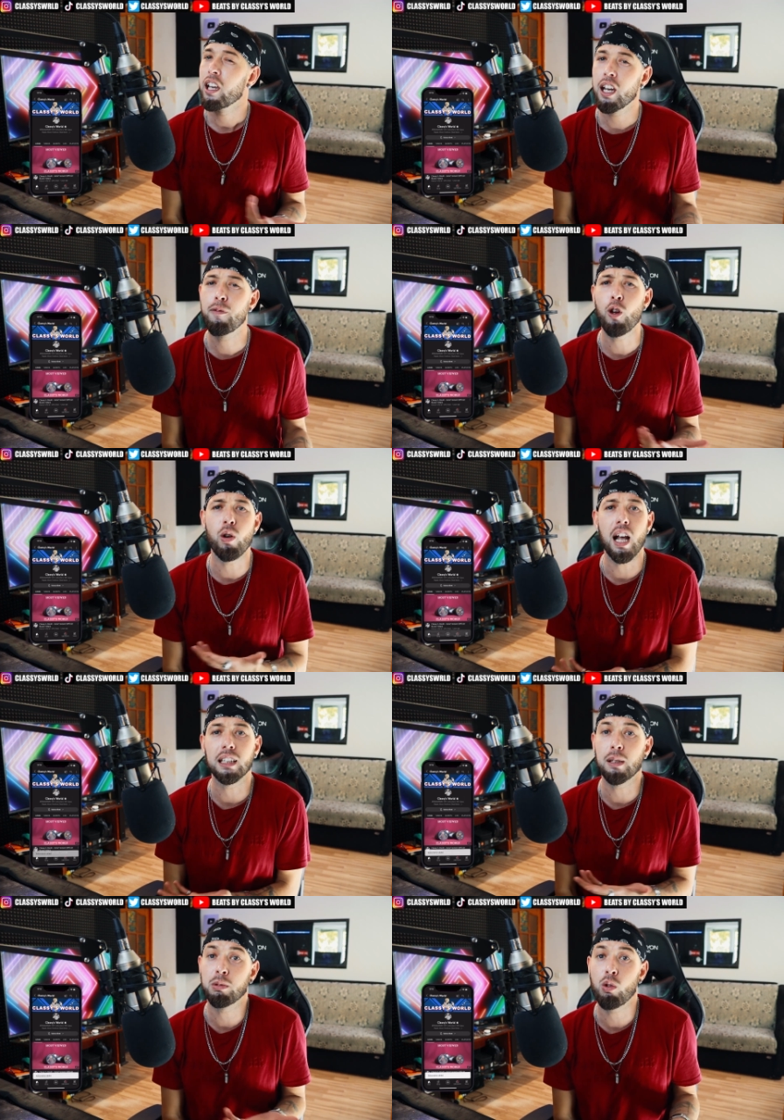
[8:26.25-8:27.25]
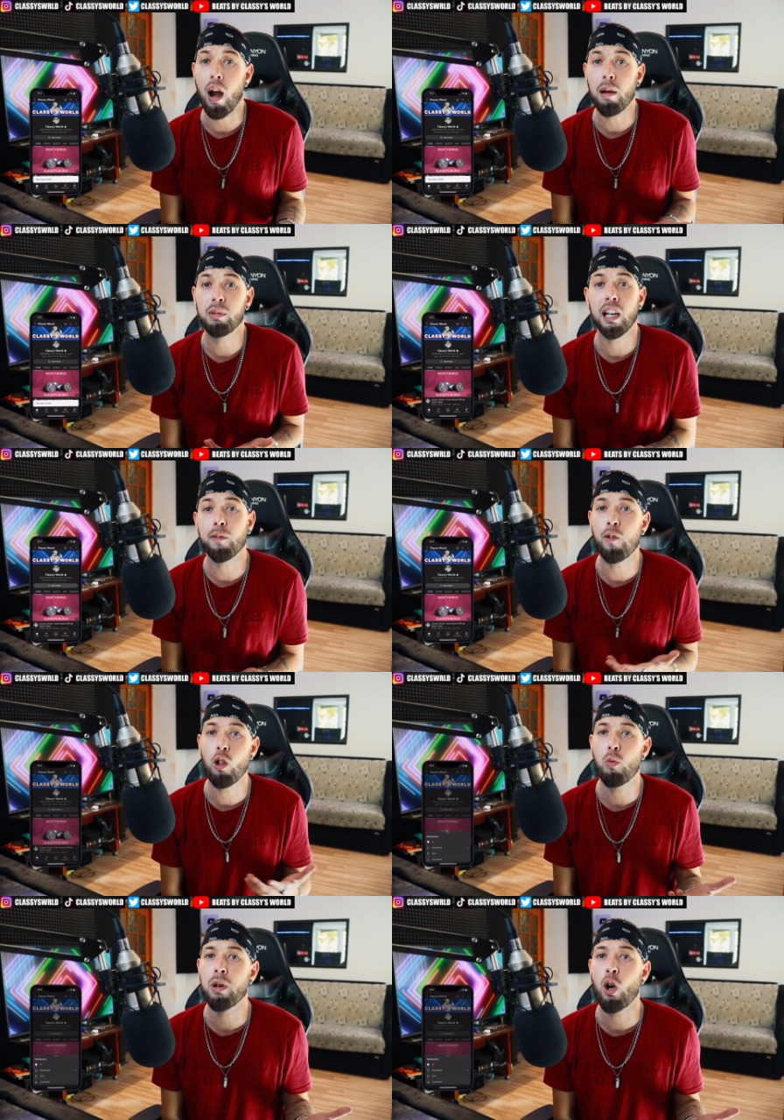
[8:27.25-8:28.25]
If you're not subscribed yet,
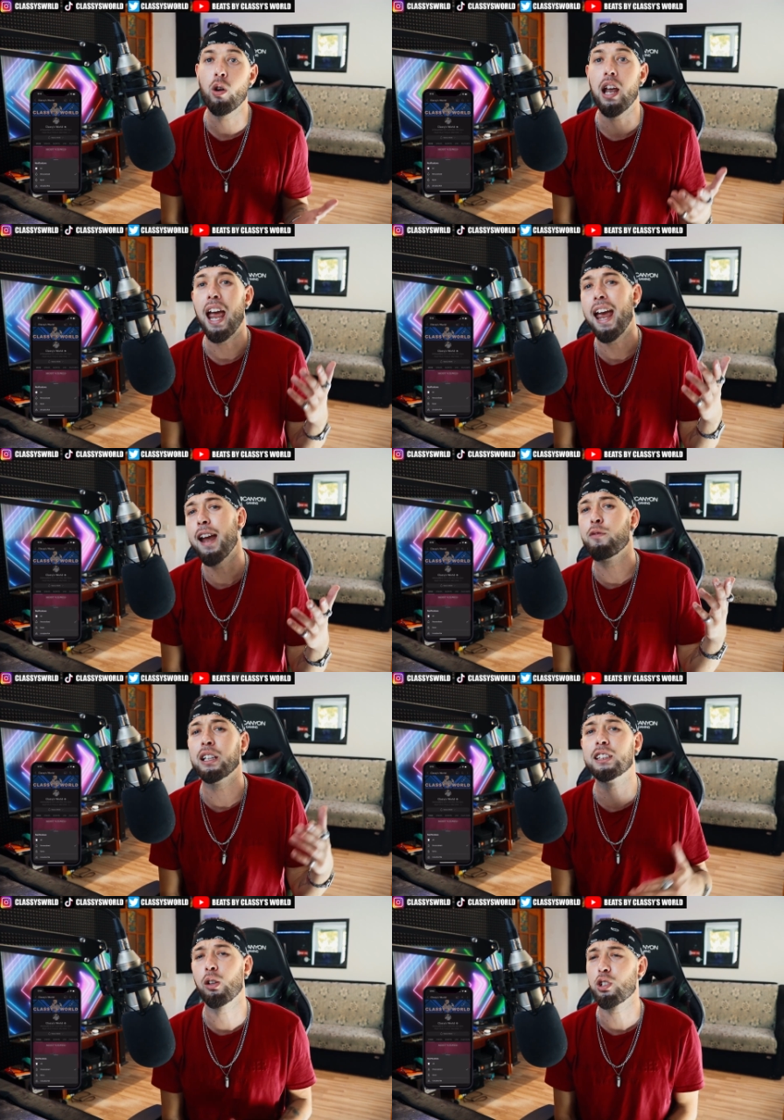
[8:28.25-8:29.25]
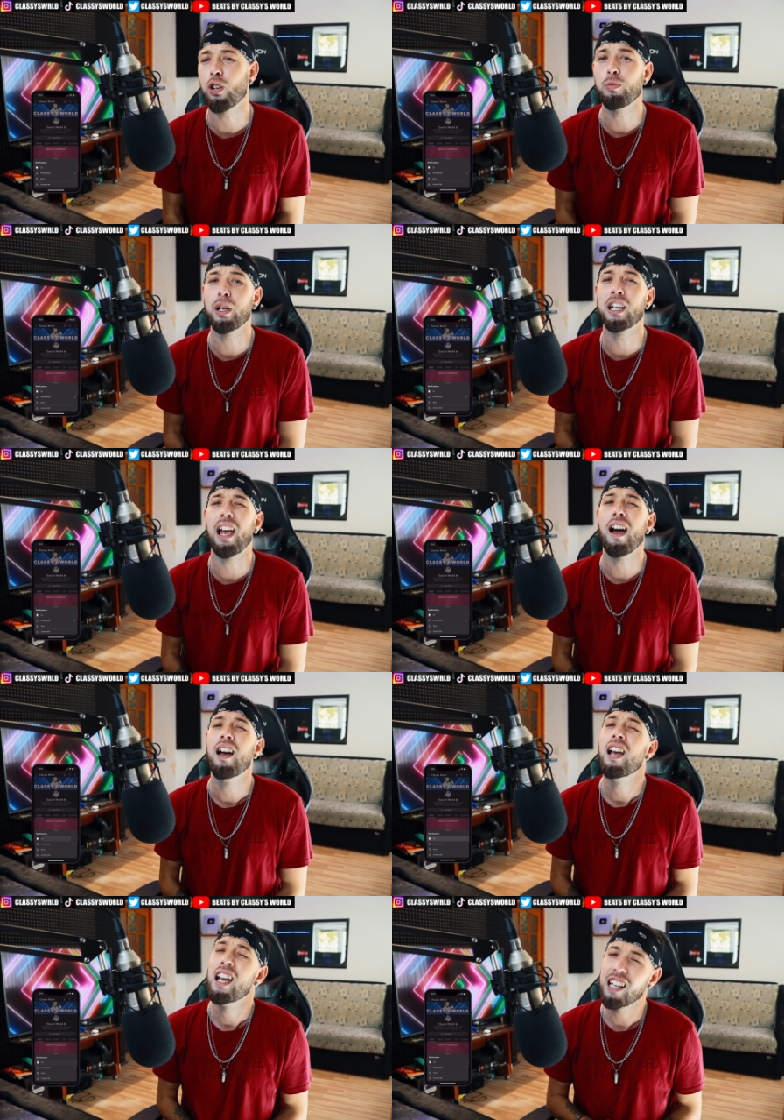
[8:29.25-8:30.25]
follow me on every social media.
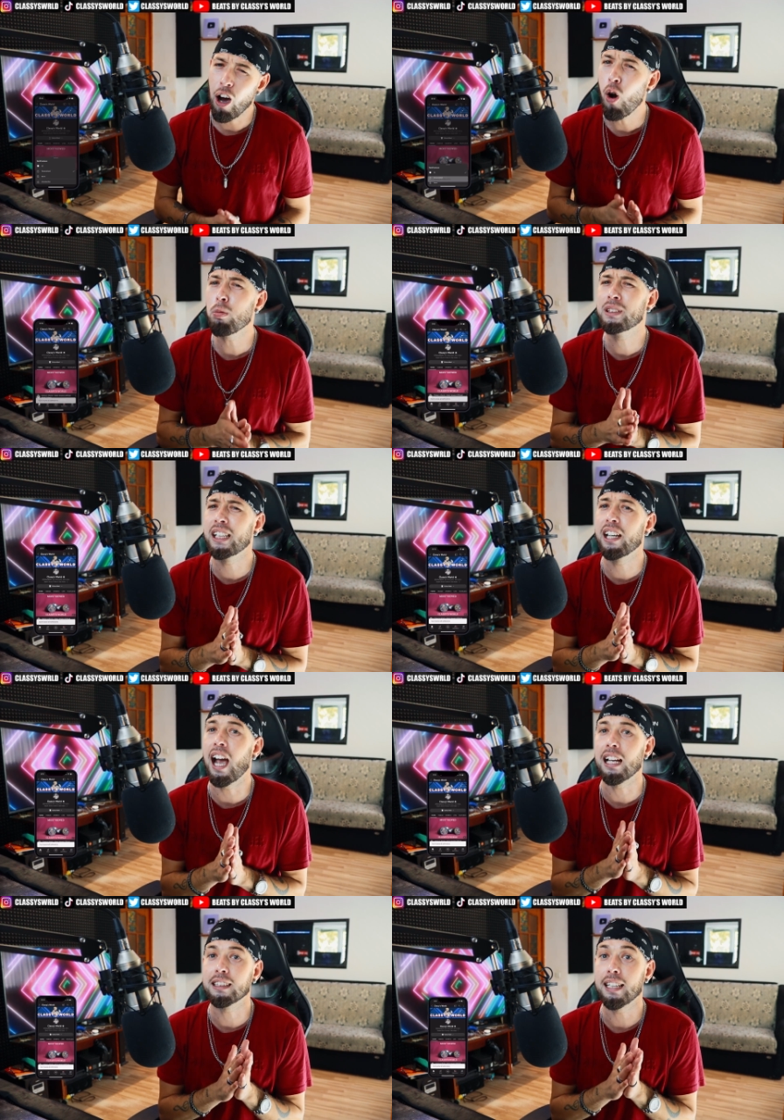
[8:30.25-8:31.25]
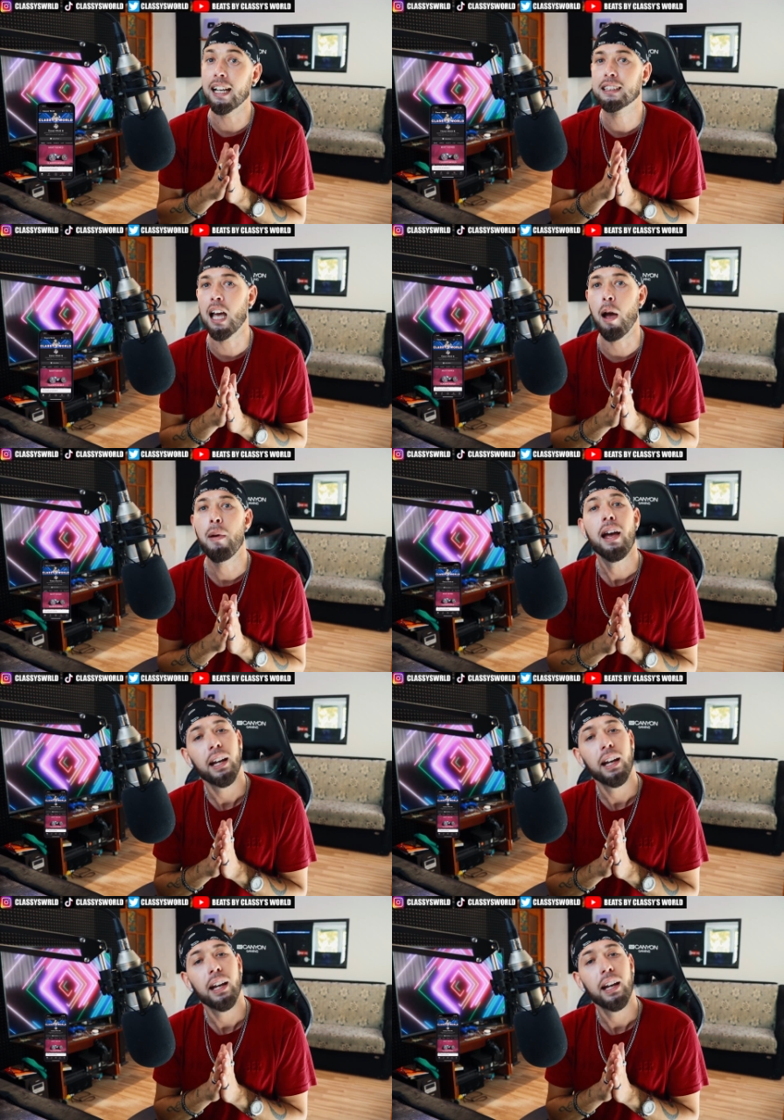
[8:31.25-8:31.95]
And I hope to see you guys next time.